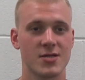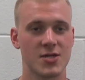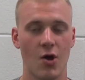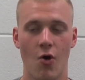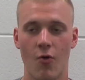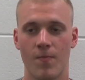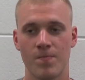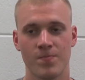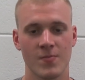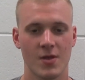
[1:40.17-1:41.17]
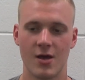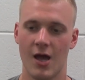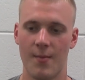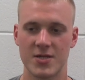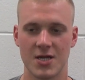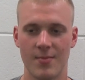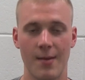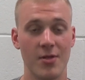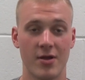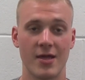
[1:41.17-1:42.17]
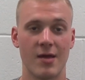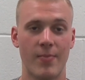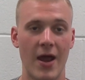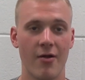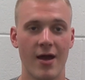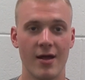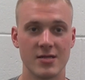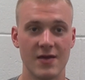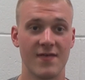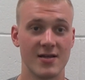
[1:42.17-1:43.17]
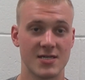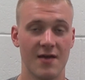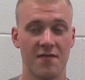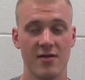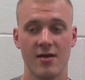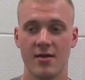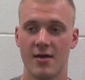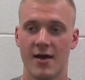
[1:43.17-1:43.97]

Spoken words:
So it's something I'm looking to get better at, defense, definitely.